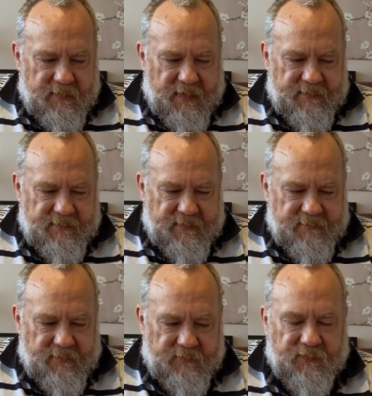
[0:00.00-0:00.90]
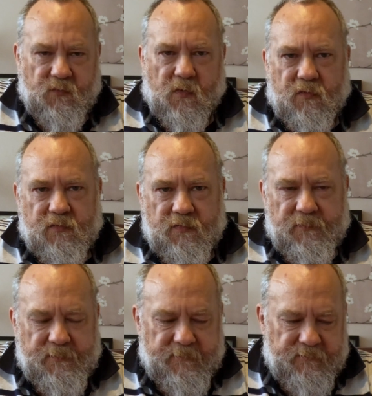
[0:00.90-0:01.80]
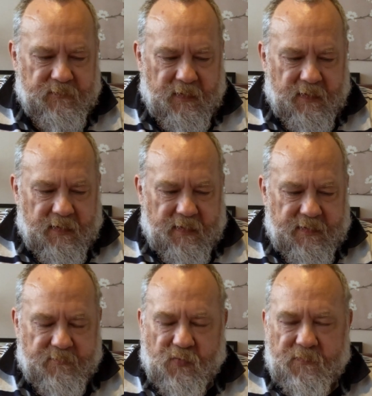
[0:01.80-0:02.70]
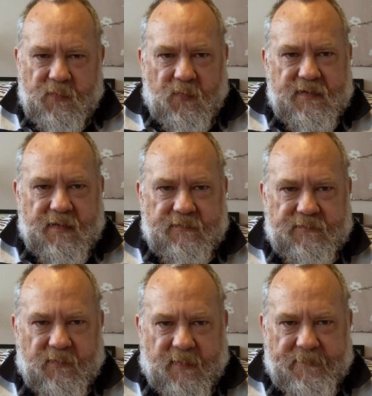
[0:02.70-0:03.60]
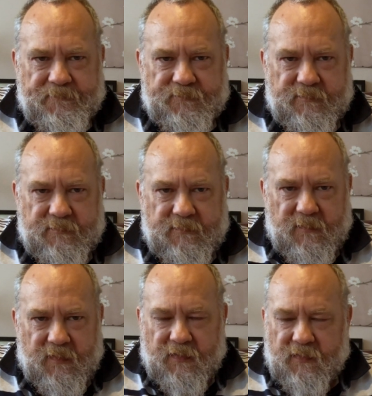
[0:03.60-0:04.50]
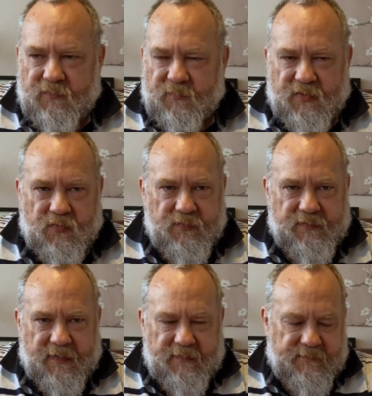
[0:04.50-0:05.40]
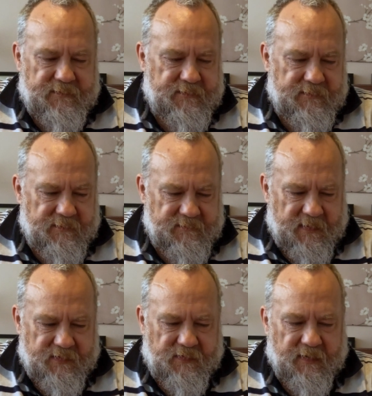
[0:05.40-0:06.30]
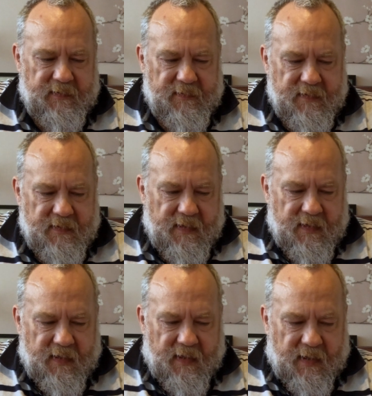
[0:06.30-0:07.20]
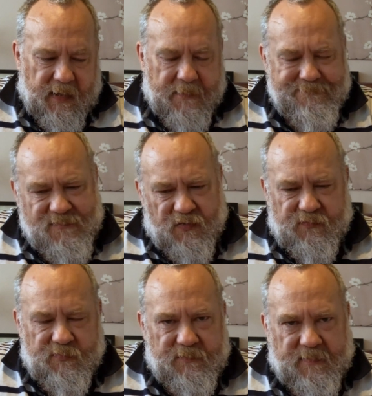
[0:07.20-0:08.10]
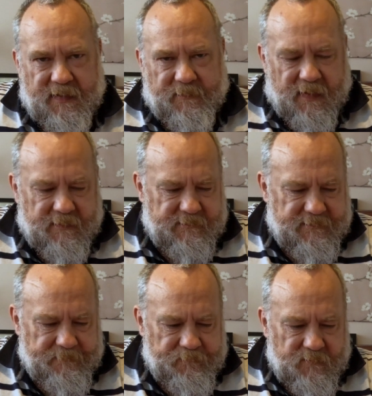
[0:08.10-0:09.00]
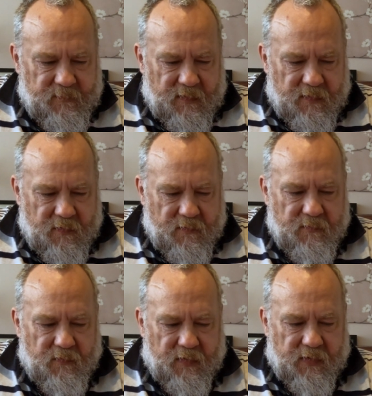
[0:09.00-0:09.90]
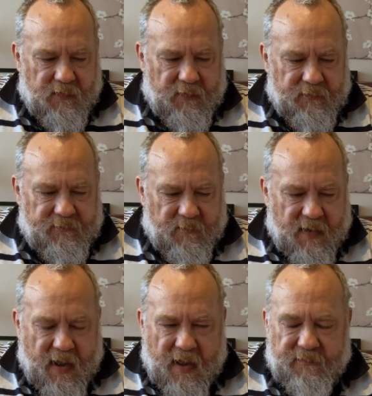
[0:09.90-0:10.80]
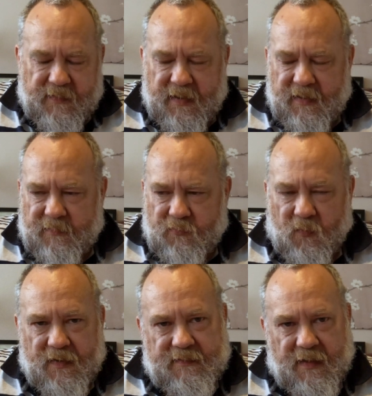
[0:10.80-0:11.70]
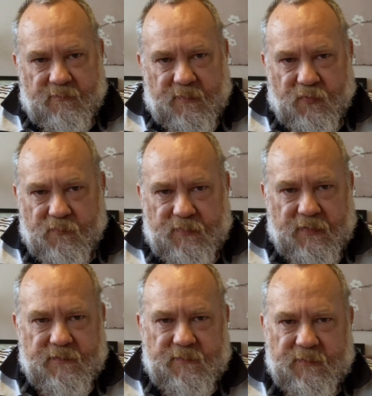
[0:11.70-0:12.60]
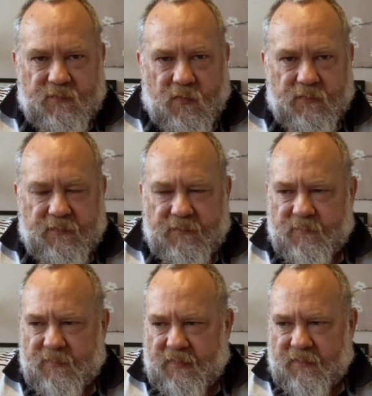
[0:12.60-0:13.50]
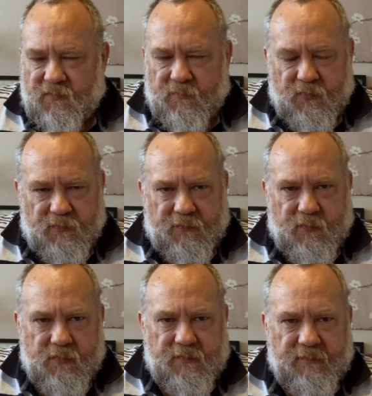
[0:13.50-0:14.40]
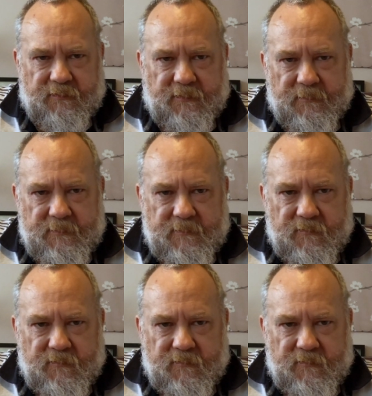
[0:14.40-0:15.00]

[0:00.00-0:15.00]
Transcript: Next is squash. Now both my winter and summer. So my courgettes especially, not so much patty pans, in the summer, and then in the winter, my pumpkins, my squashes, my jumbo squashes,